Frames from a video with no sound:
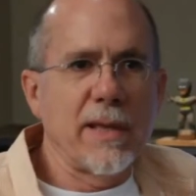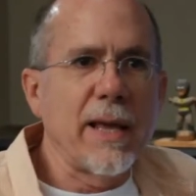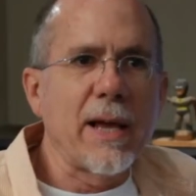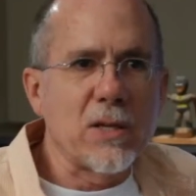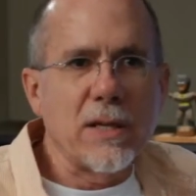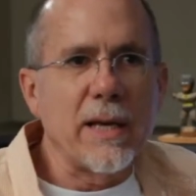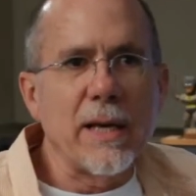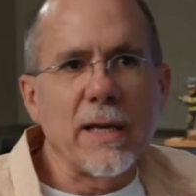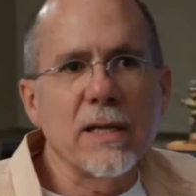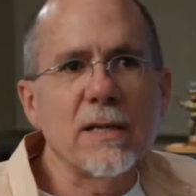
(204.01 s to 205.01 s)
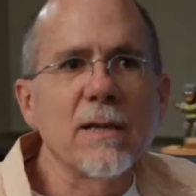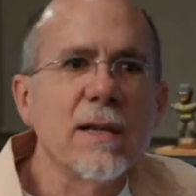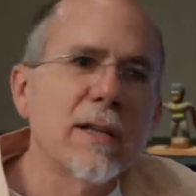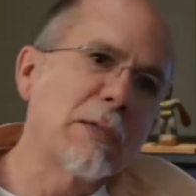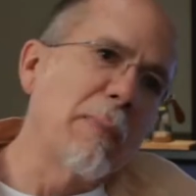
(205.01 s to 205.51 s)
things on the end
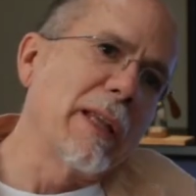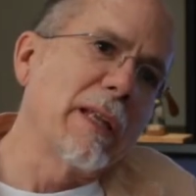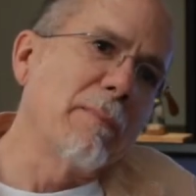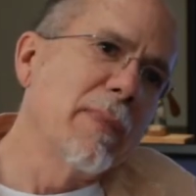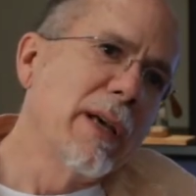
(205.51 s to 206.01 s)
to spin them,